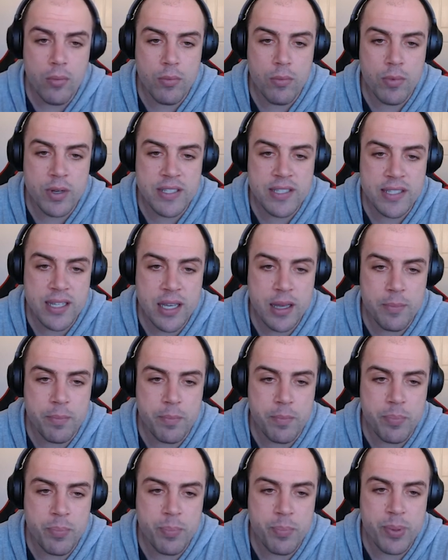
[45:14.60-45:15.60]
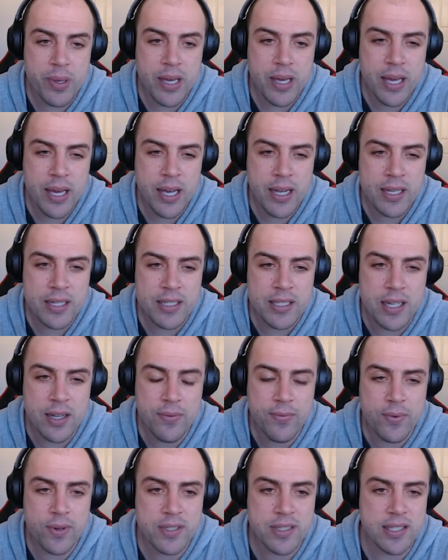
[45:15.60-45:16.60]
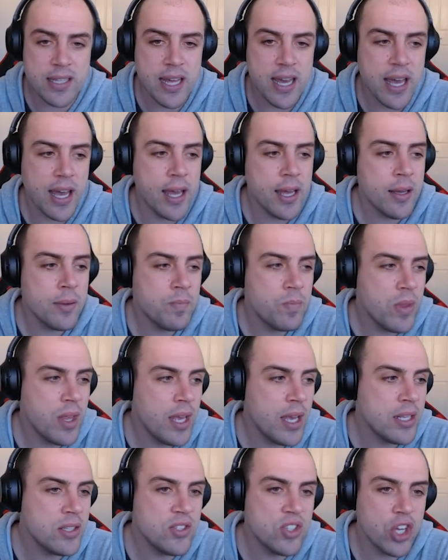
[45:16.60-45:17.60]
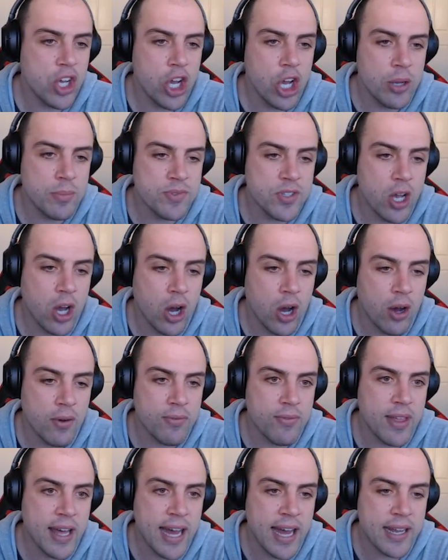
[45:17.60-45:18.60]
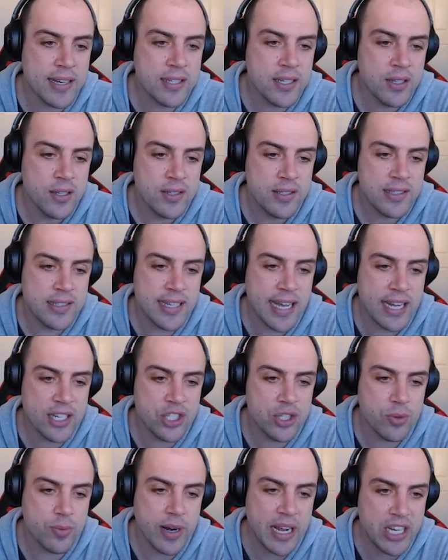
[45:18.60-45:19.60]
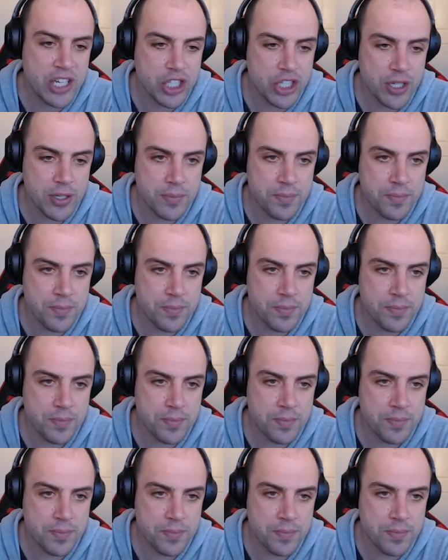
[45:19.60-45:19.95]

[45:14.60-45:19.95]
we see a big difference there in terms of that saturation.